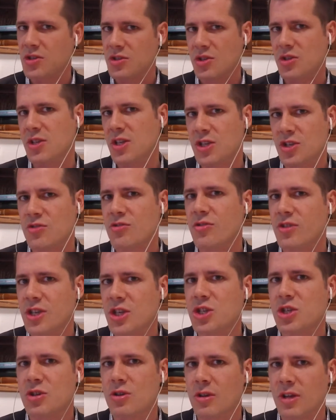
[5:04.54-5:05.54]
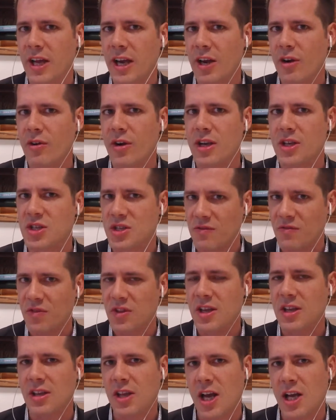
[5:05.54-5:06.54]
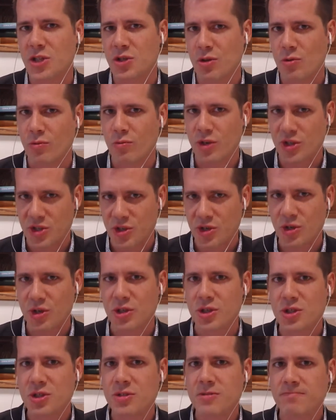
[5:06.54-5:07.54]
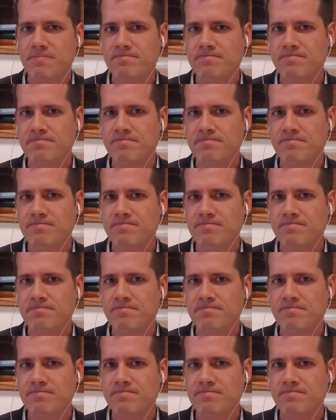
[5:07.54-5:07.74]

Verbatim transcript: into these traditional areas of theological research?